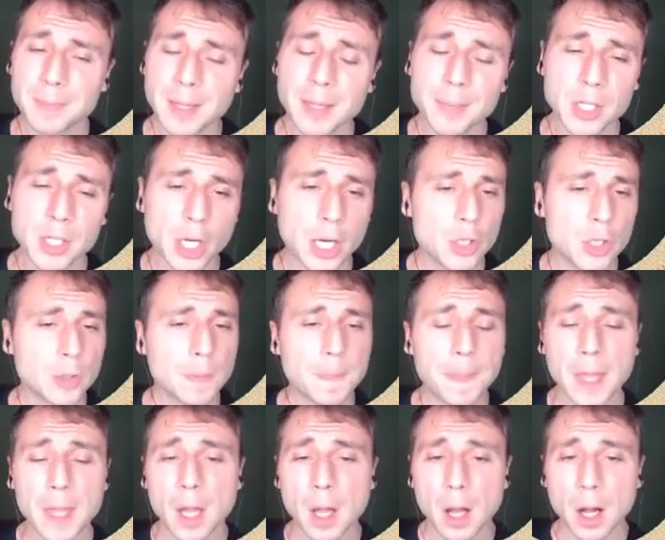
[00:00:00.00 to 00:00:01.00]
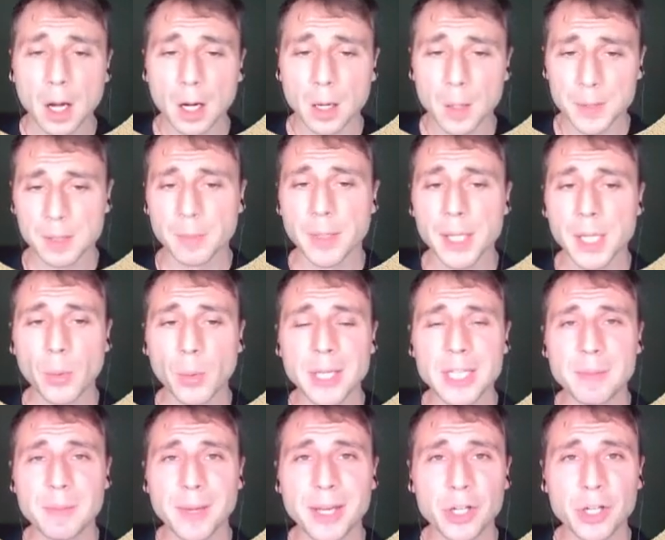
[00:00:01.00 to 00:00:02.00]
may be changed. Also, by the way,
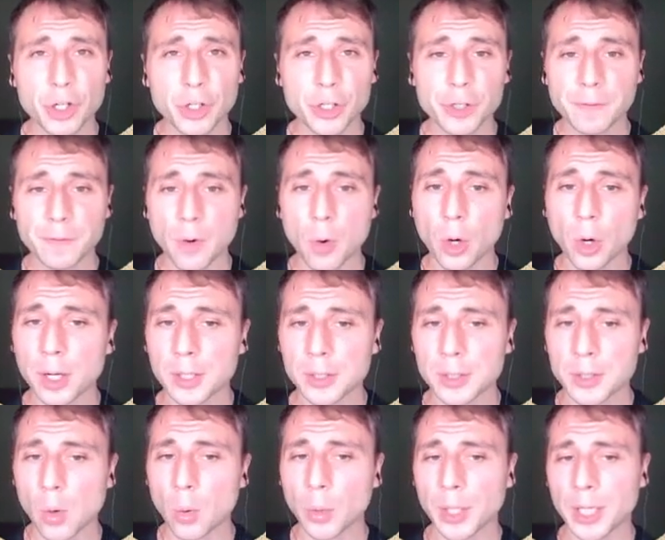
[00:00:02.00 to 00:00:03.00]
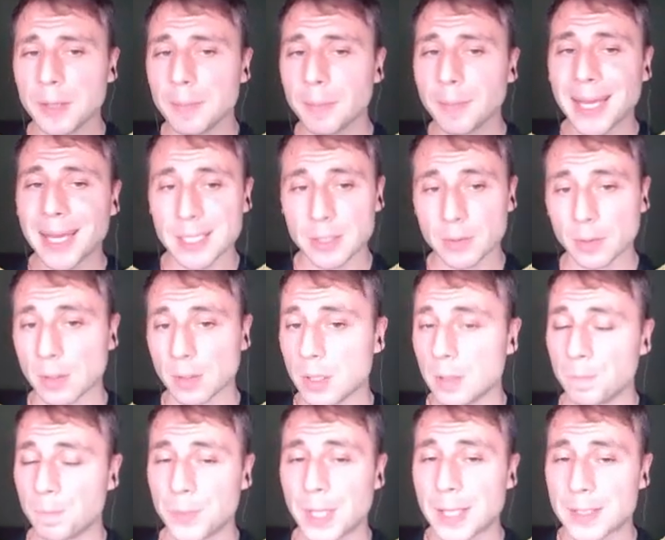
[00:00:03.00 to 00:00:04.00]
you may revoke token manually.
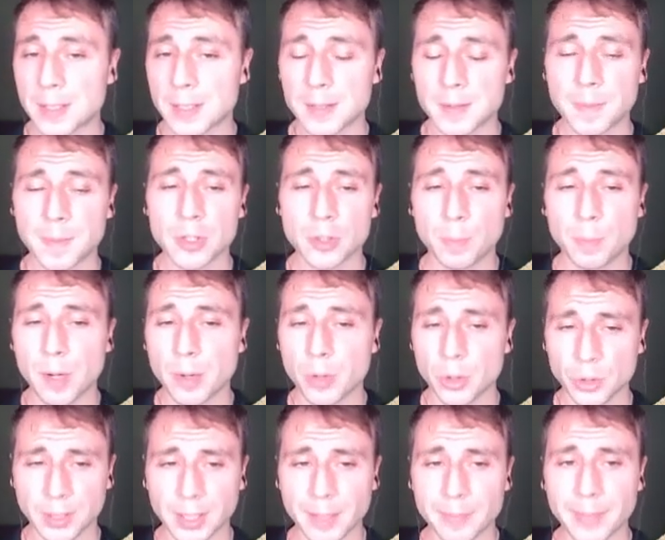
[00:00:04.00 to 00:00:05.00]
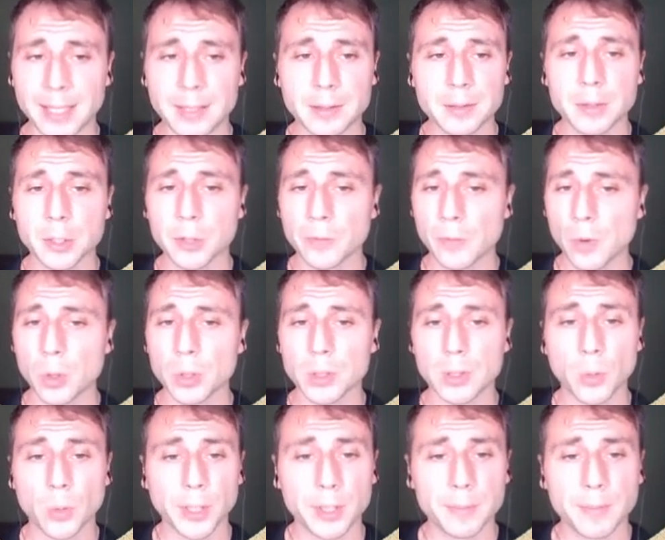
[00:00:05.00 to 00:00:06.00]
That's the special PowerShell command to revoke
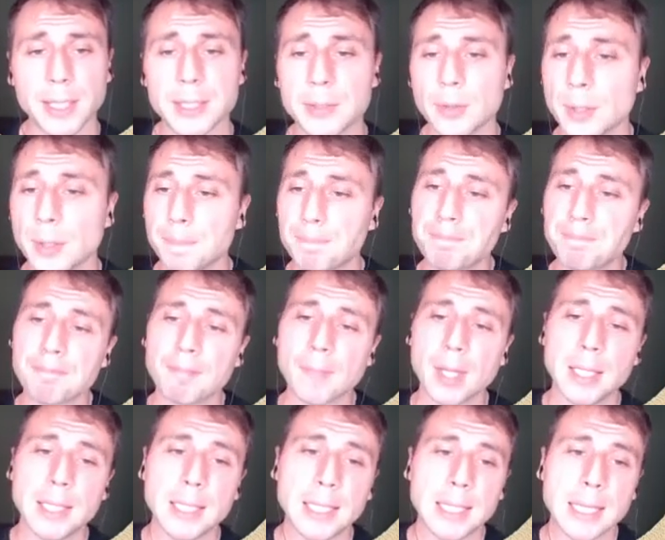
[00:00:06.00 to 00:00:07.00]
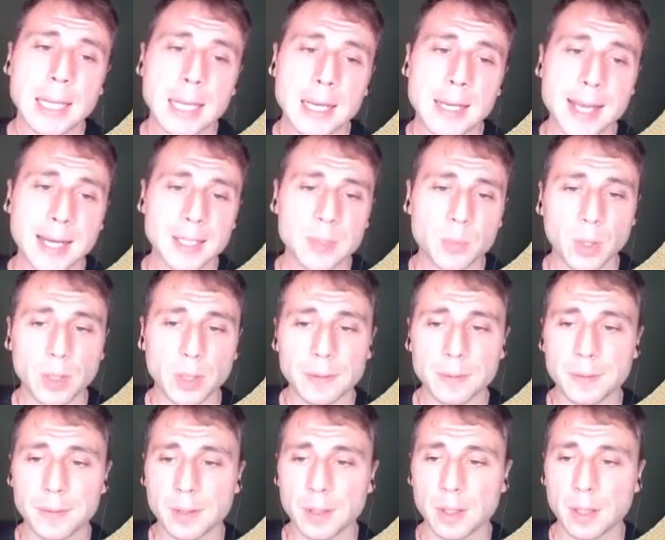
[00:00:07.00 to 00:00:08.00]
token manually. Next one,
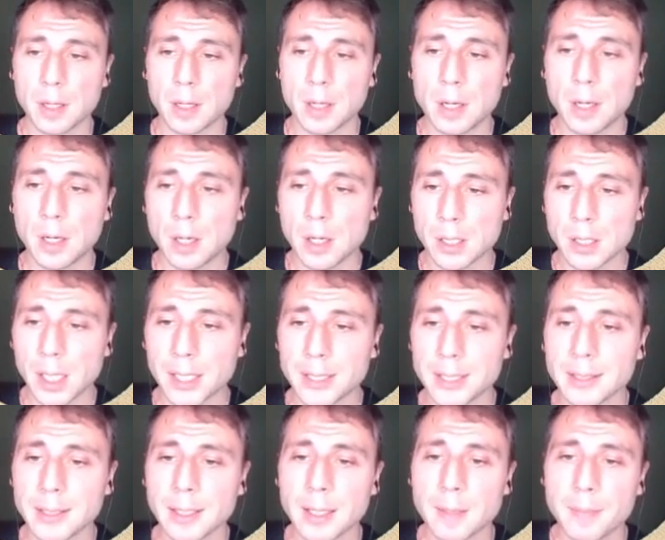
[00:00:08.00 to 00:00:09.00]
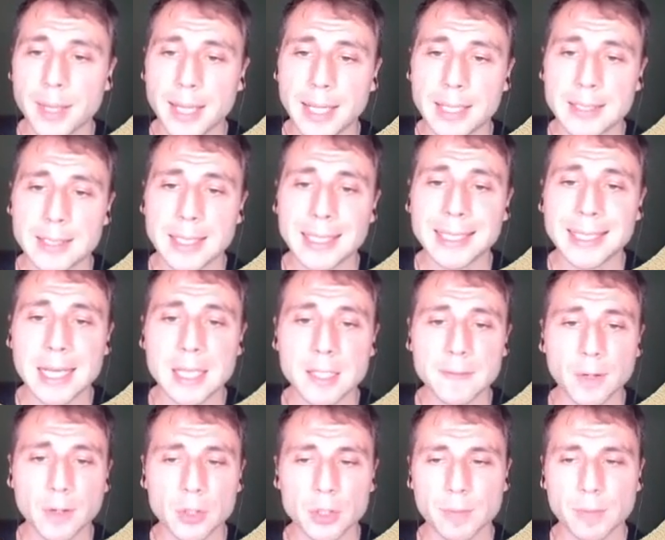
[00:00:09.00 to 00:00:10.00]
running commands against
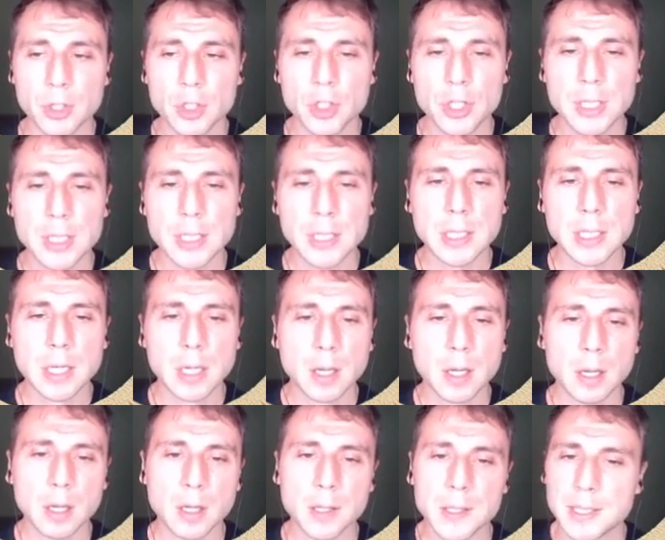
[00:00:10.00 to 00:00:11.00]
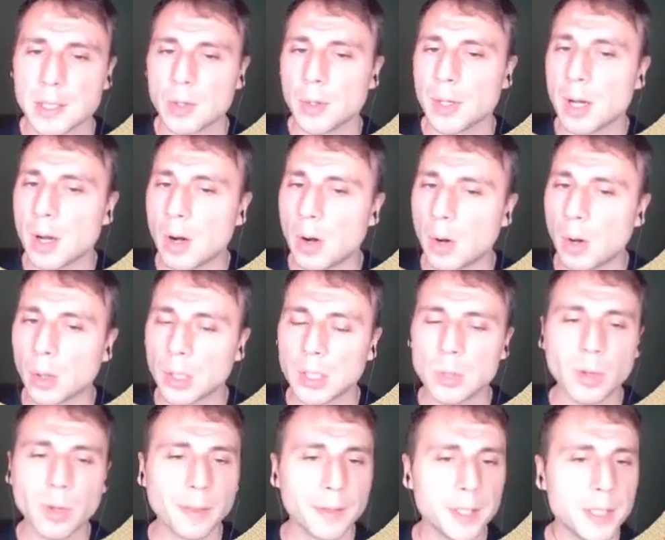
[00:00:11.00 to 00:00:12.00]
virtual machine. So only
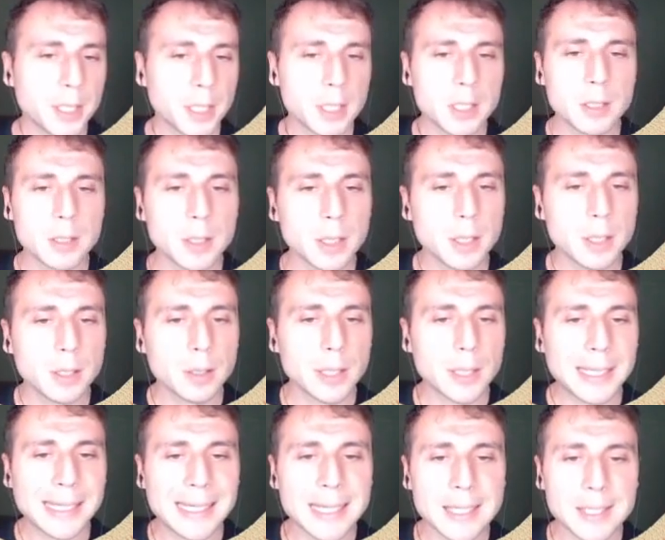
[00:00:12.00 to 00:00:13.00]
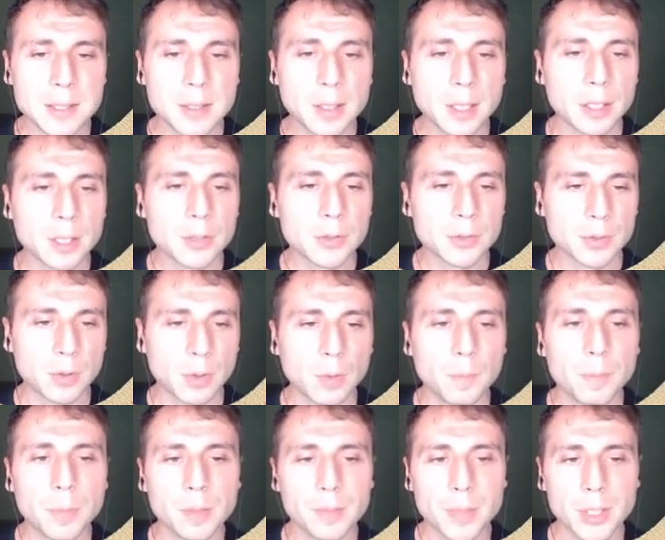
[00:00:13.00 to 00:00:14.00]
one thing you can do here is to control
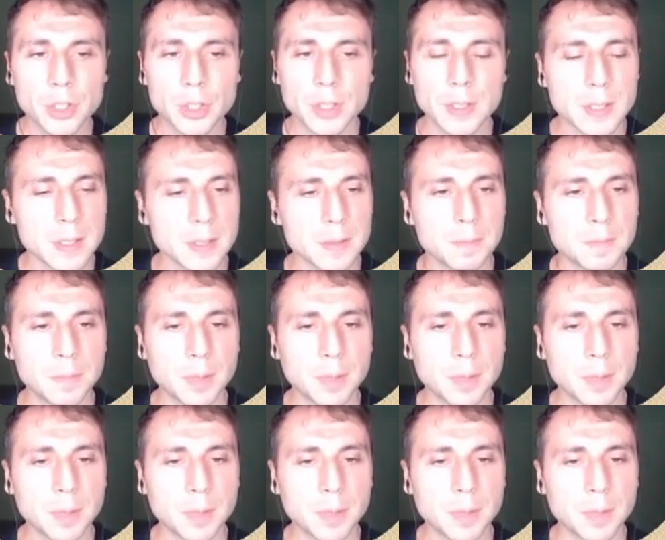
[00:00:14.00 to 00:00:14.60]
permissions.